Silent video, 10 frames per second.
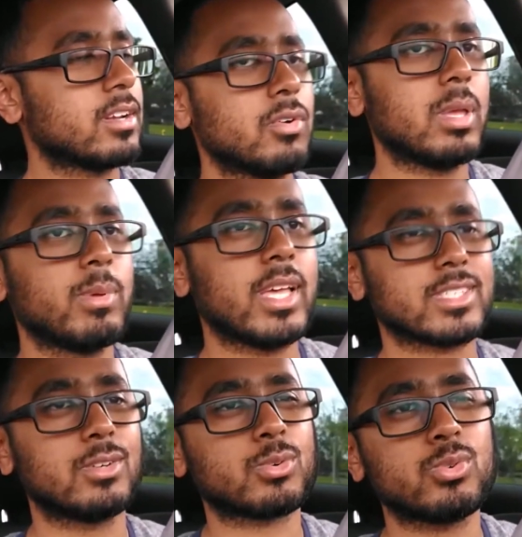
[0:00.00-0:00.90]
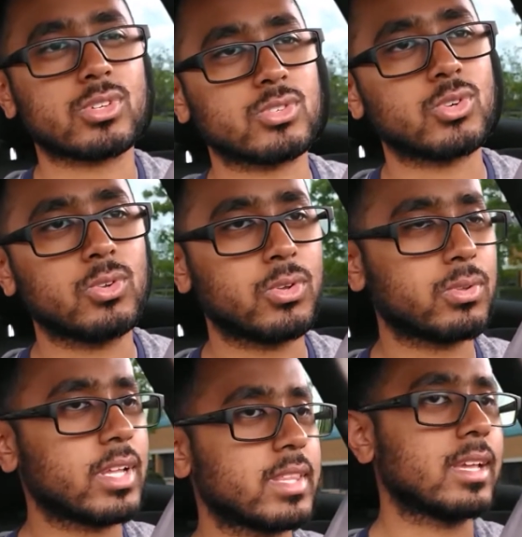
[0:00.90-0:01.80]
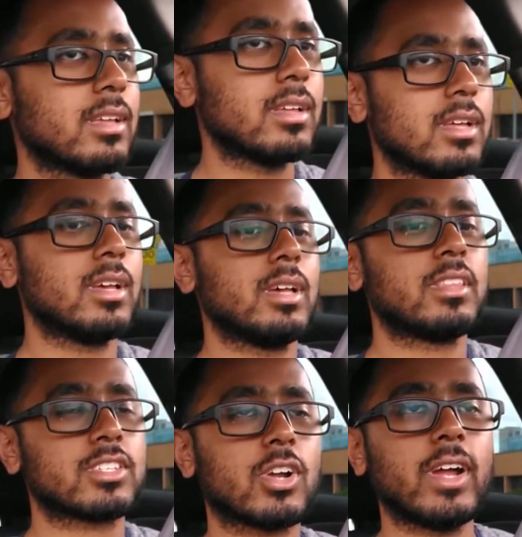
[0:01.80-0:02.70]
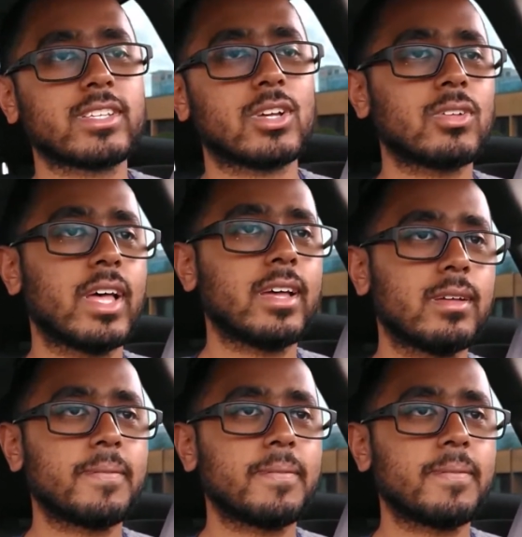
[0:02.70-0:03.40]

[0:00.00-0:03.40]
no ABS, no cruise control, no nothing. This car has all that.